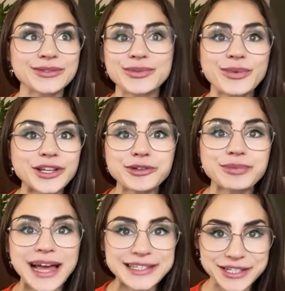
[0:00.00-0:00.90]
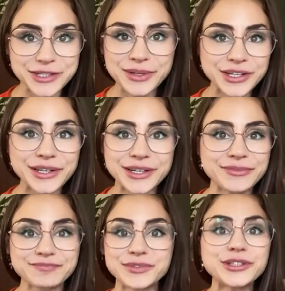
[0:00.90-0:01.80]
what you plan to do with your
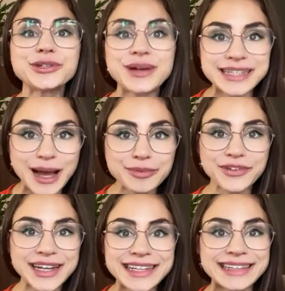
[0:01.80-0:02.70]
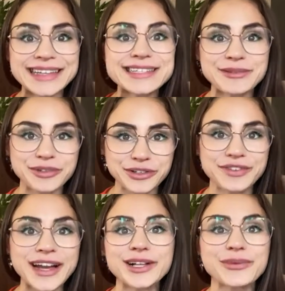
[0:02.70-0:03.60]
new and upgraded LinkedIn
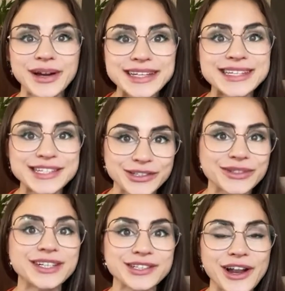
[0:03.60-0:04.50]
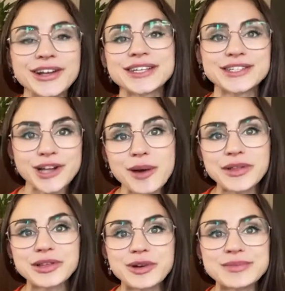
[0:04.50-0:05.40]
profile. What is your target job
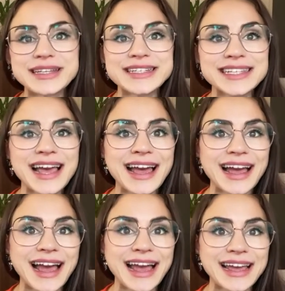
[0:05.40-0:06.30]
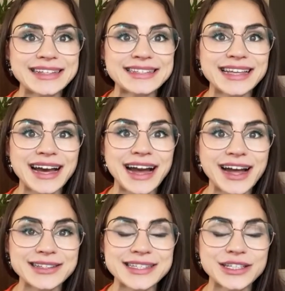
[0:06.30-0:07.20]
at the moment? And
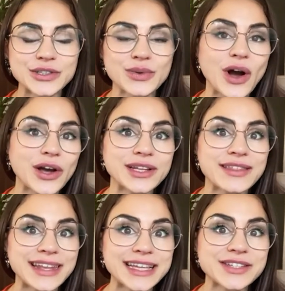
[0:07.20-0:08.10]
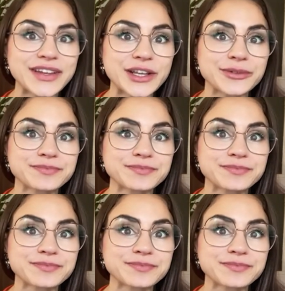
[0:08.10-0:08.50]
I'll see you on the next video.